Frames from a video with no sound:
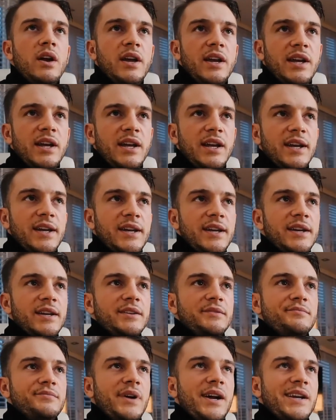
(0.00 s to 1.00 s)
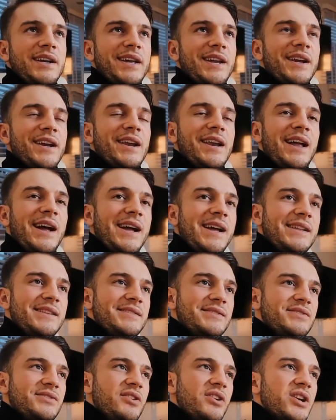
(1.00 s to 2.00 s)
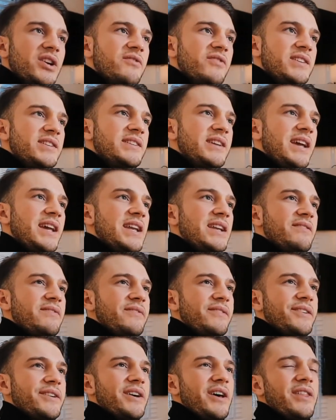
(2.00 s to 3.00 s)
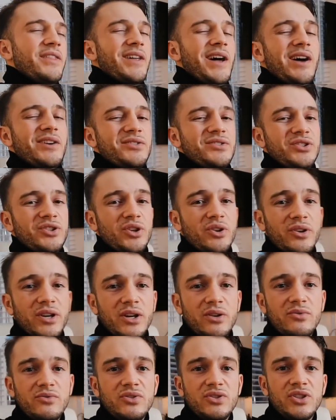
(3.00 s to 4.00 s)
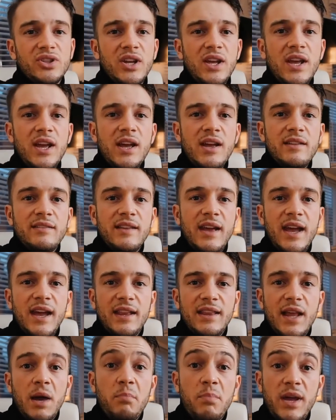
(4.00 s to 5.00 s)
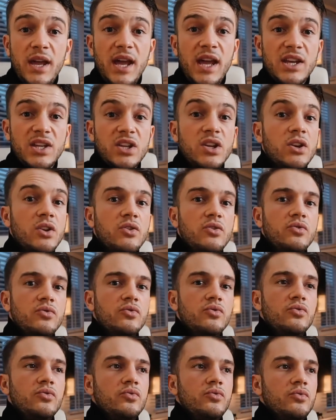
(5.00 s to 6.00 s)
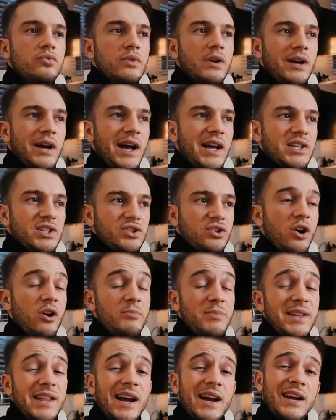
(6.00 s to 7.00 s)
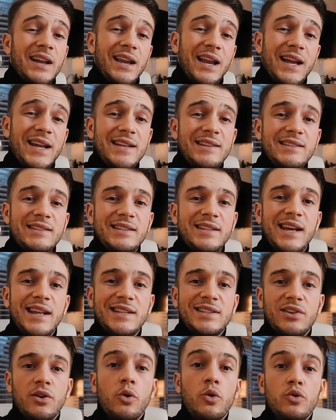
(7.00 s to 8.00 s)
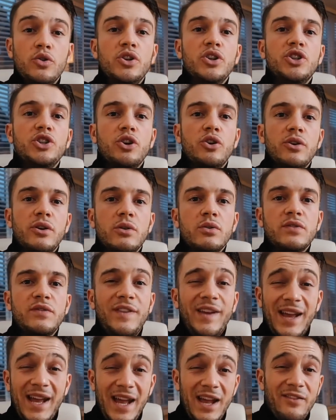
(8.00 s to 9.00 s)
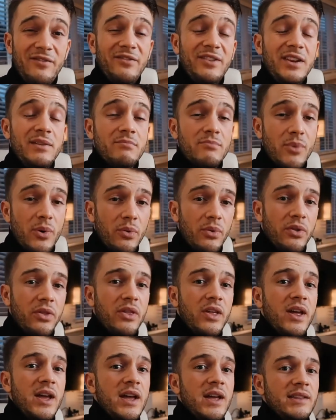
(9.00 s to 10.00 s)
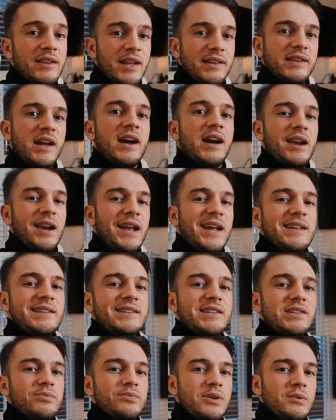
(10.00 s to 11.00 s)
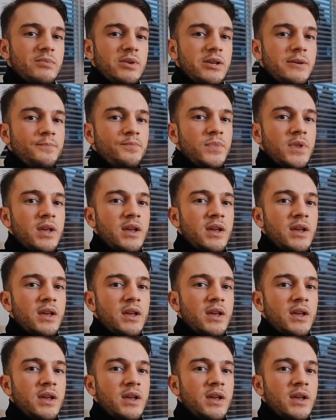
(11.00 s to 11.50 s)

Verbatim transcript: uh, I get a client on a retainer for a thousand euros then that person who has got me that client gets 100 euros for every month that that client is with me.